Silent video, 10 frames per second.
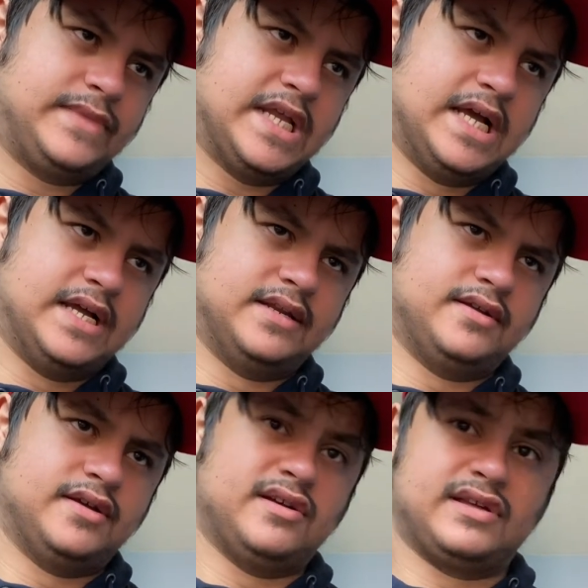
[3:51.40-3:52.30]
and
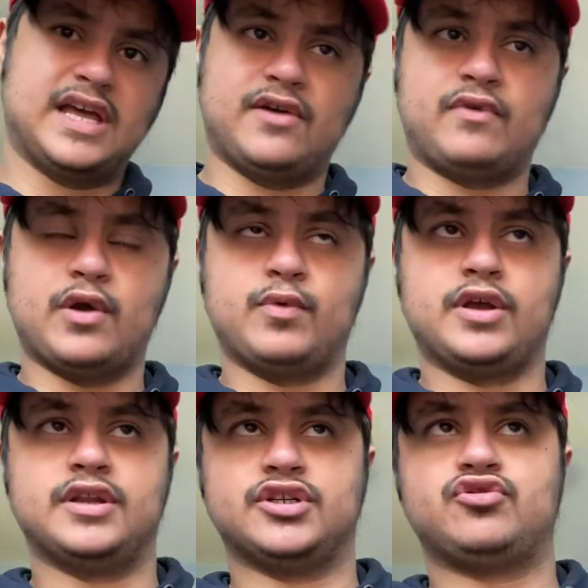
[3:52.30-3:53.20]
uh, get a right
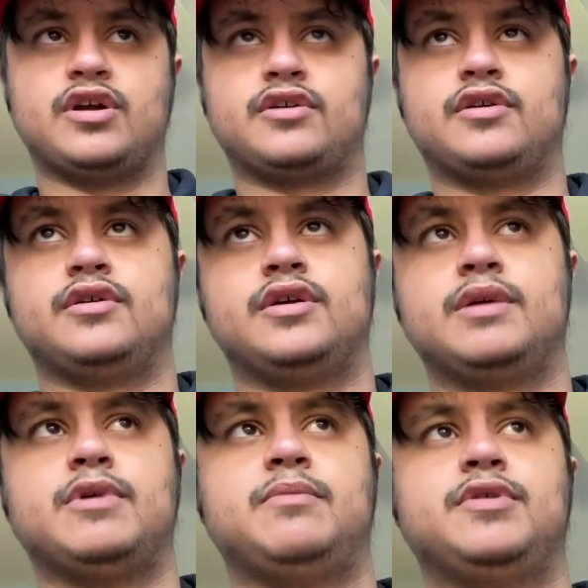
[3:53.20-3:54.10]
winger and a striker,
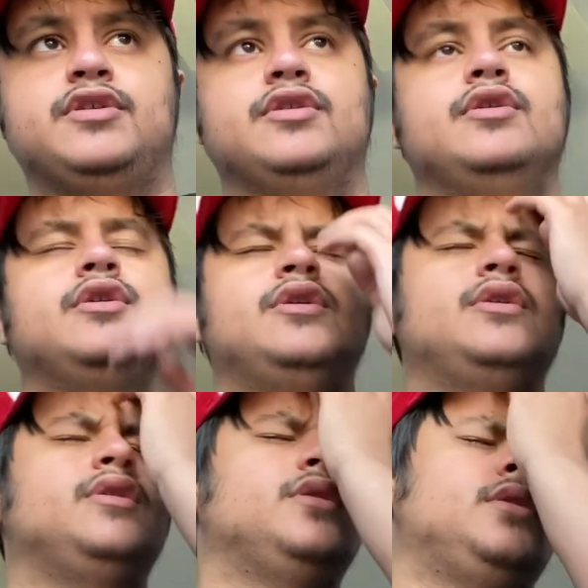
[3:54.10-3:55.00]
in my opinion.
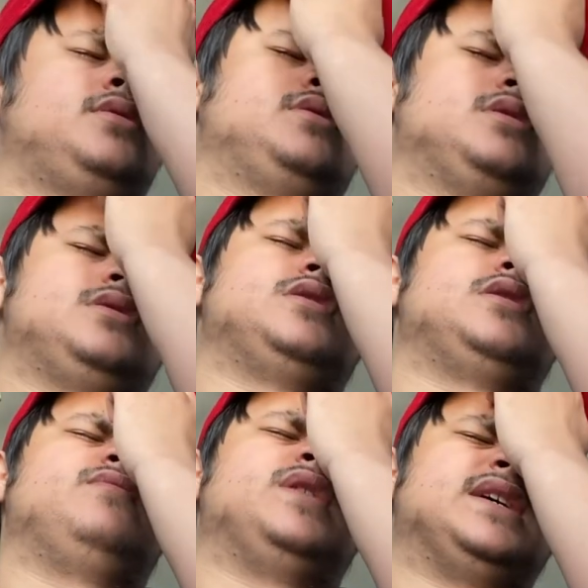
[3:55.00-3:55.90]

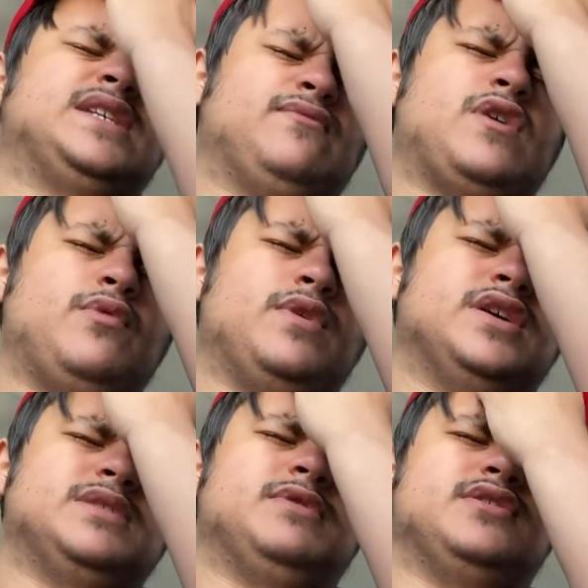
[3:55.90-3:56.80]
Uh, when I say right
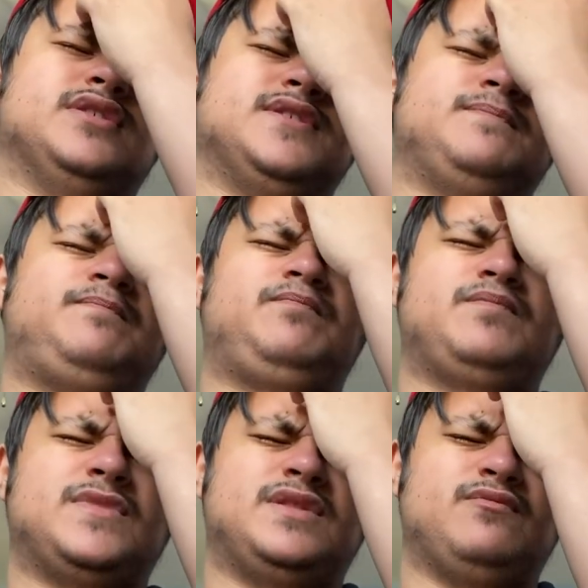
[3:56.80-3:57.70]
wingers, because
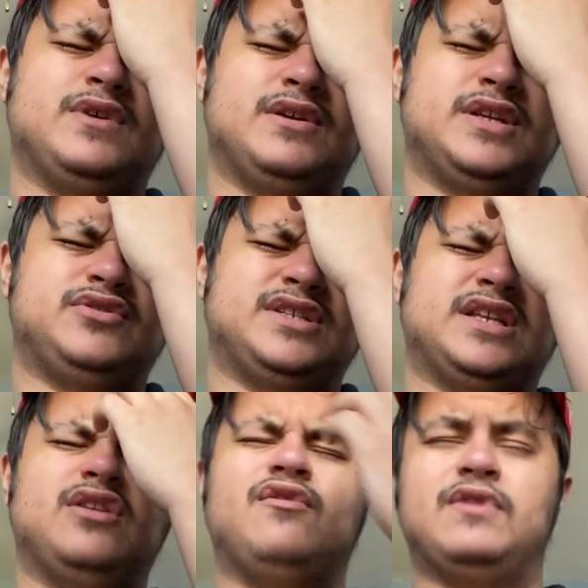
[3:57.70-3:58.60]
we're interested
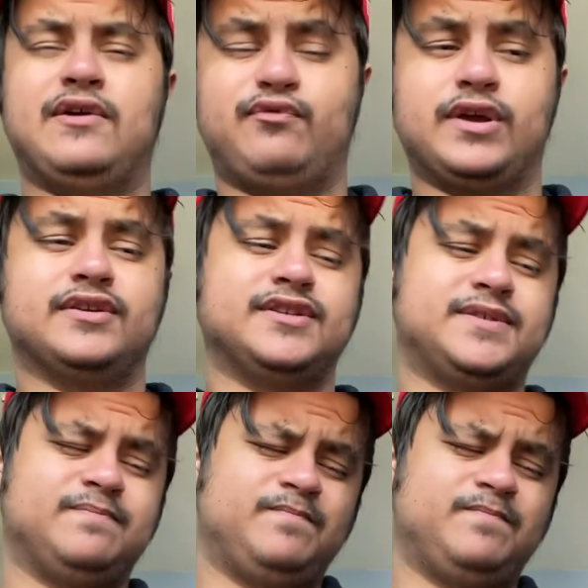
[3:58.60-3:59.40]
in a lot of left wingers